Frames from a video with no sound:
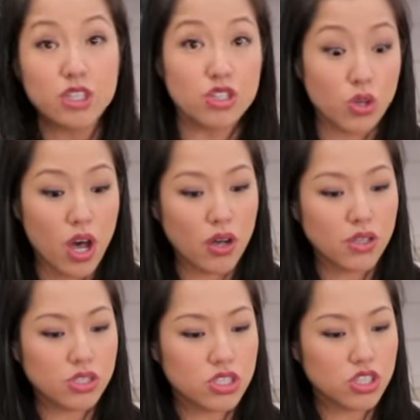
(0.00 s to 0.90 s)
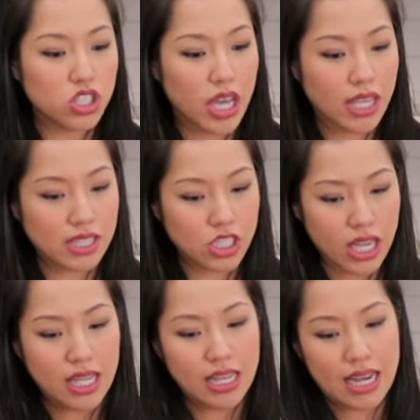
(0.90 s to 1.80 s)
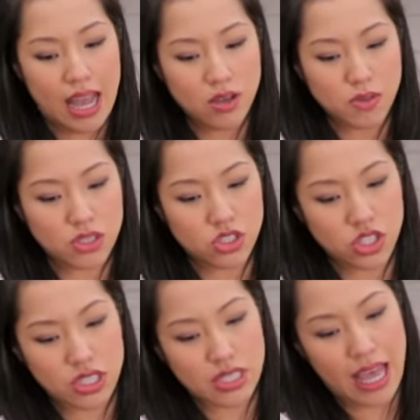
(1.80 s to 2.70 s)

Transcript: So all you're just checking now is just